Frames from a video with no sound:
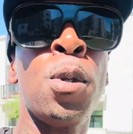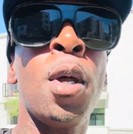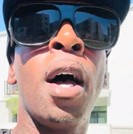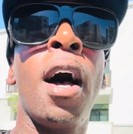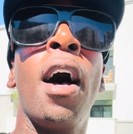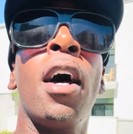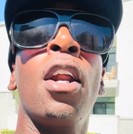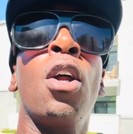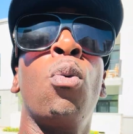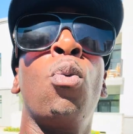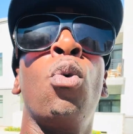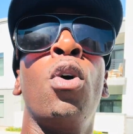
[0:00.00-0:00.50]

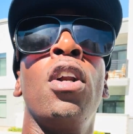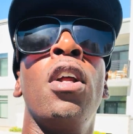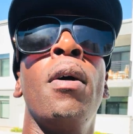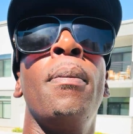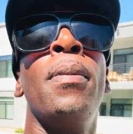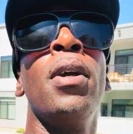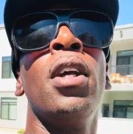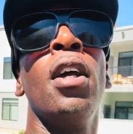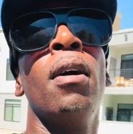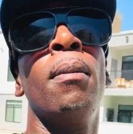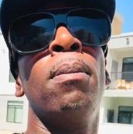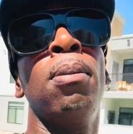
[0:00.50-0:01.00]
I don't want to
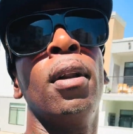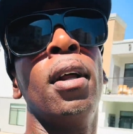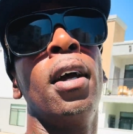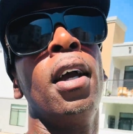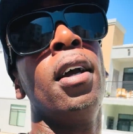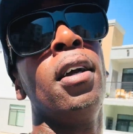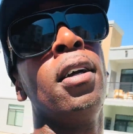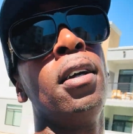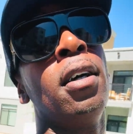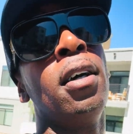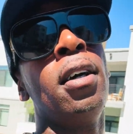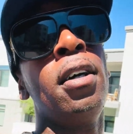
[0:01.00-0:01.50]
be a
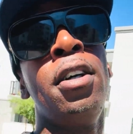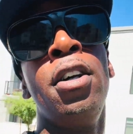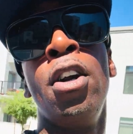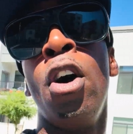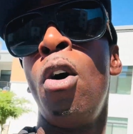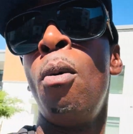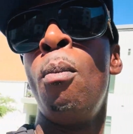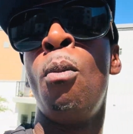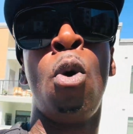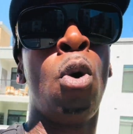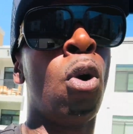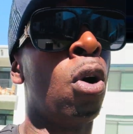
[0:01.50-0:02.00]
player
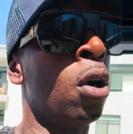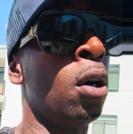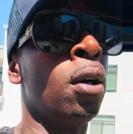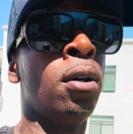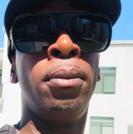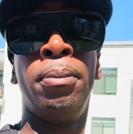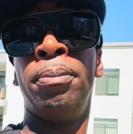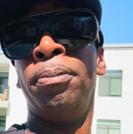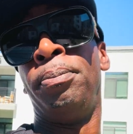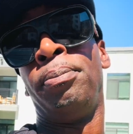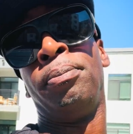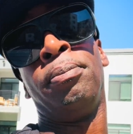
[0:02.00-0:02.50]
no more.
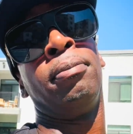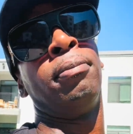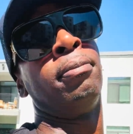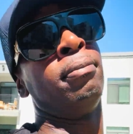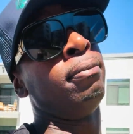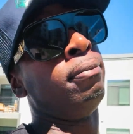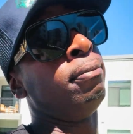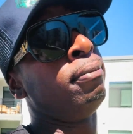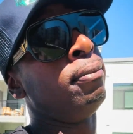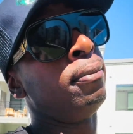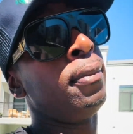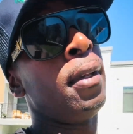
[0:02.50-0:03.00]

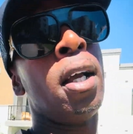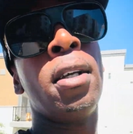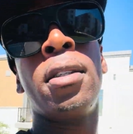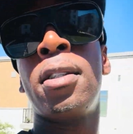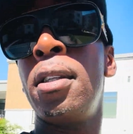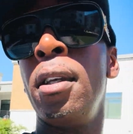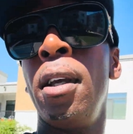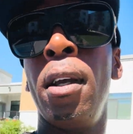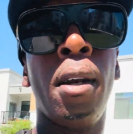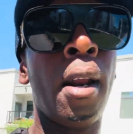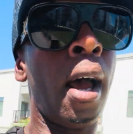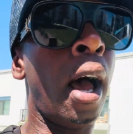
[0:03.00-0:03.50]

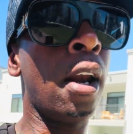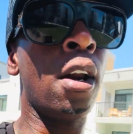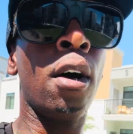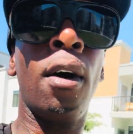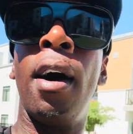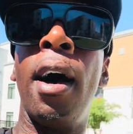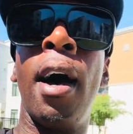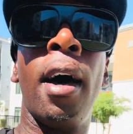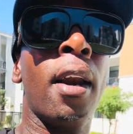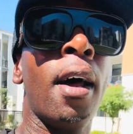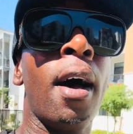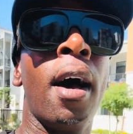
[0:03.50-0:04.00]
That's it. I
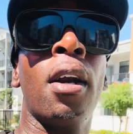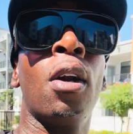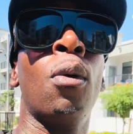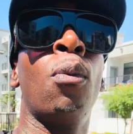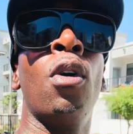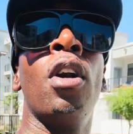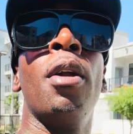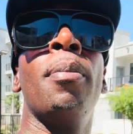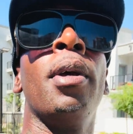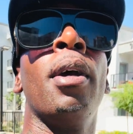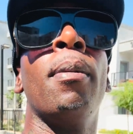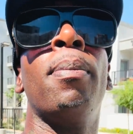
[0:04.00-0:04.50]
don't
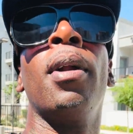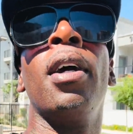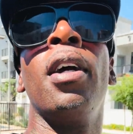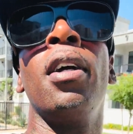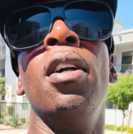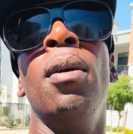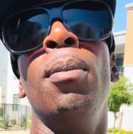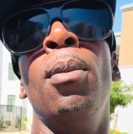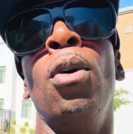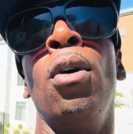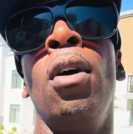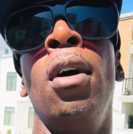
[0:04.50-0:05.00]
want to be a player
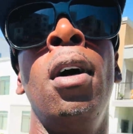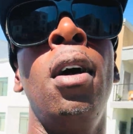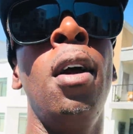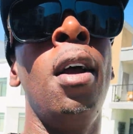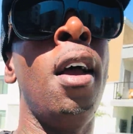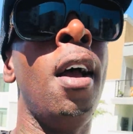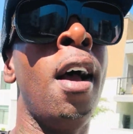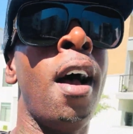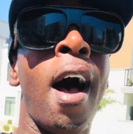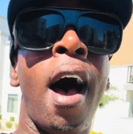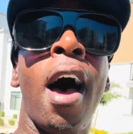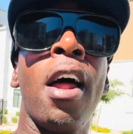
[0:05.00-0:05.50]
no more.
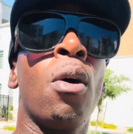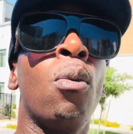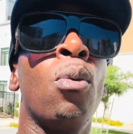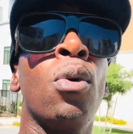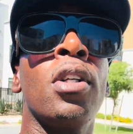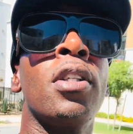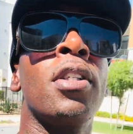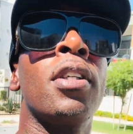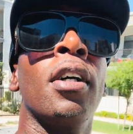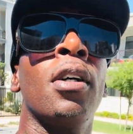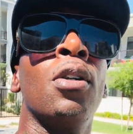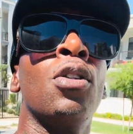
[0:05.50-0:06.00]
I don't
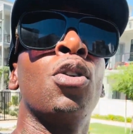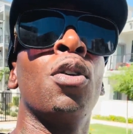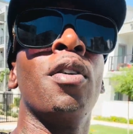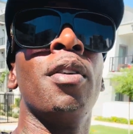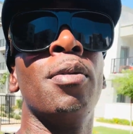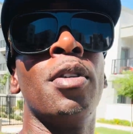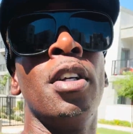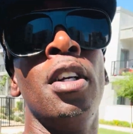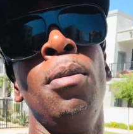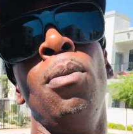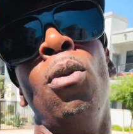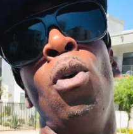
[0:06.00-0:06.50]
want to sell
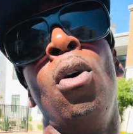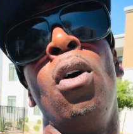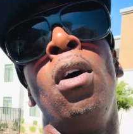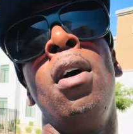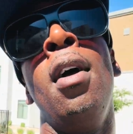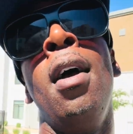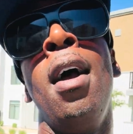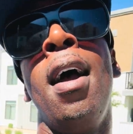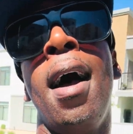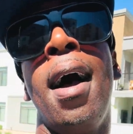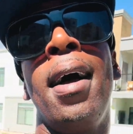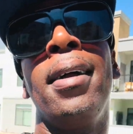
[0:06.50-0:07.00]
dreams anymore.
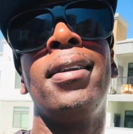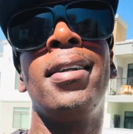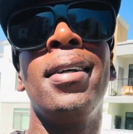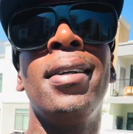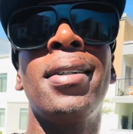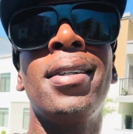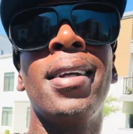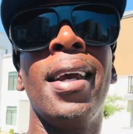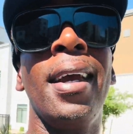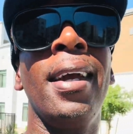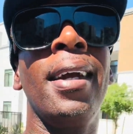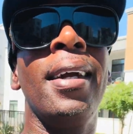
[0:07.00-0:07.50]
At
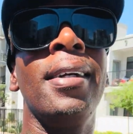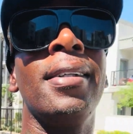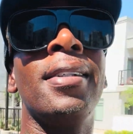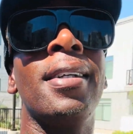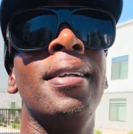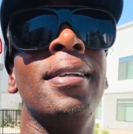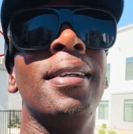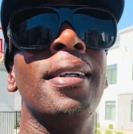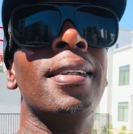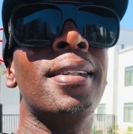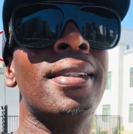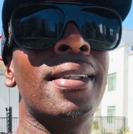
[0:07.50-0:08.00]
this age
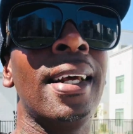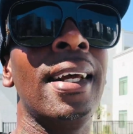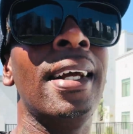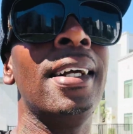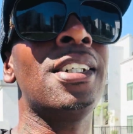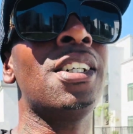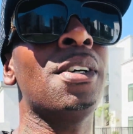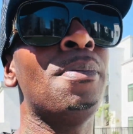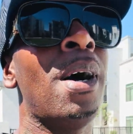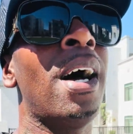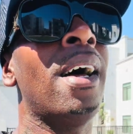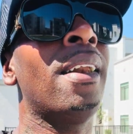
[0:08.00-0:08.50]
and this
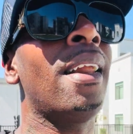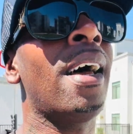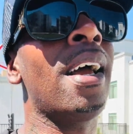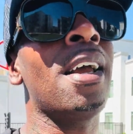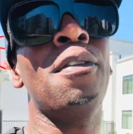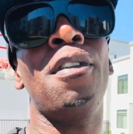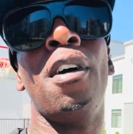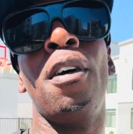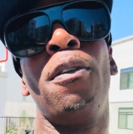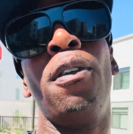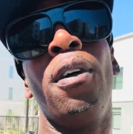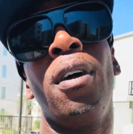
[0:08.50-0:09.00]
stage of my
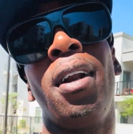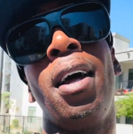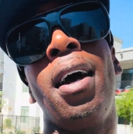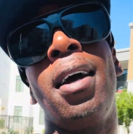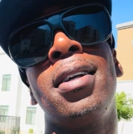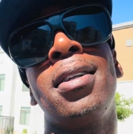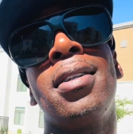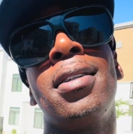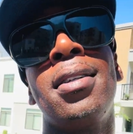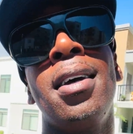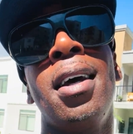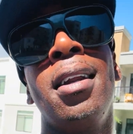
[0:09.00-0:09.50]
life, I feel
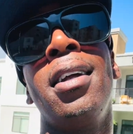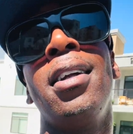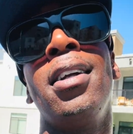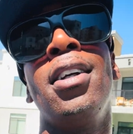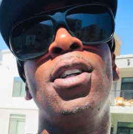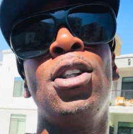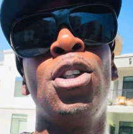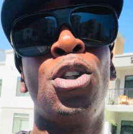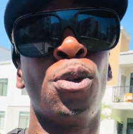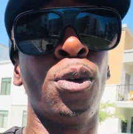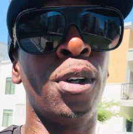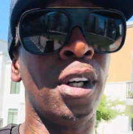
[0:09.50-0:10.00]
like selling
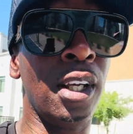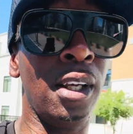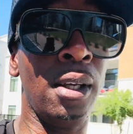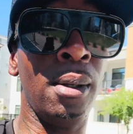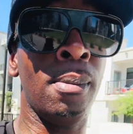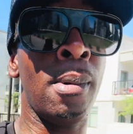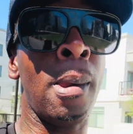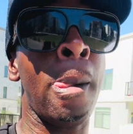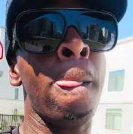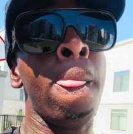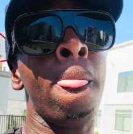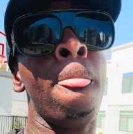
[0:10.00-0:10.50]
a
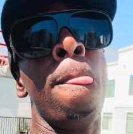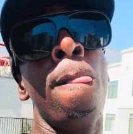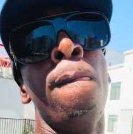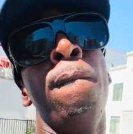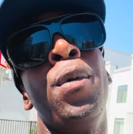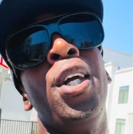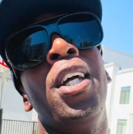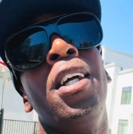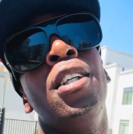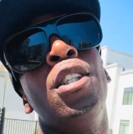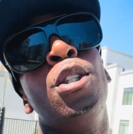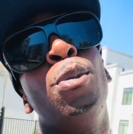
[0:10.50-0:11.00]
dream
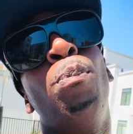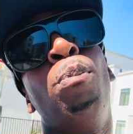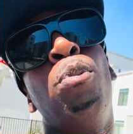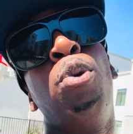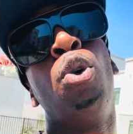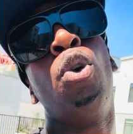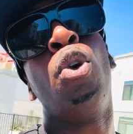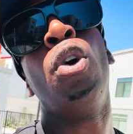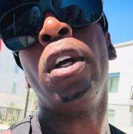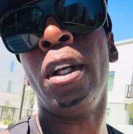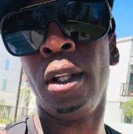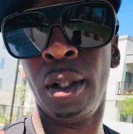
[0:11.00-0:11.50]
is
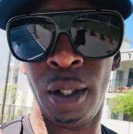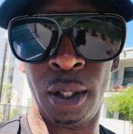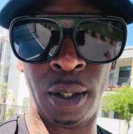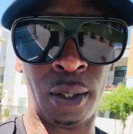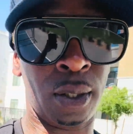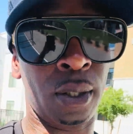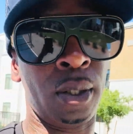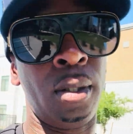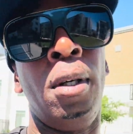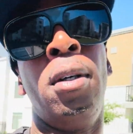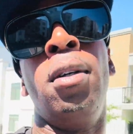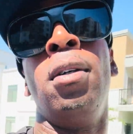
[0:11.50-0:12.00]

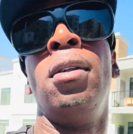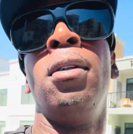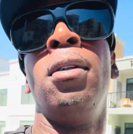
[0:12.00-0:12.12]
pointless.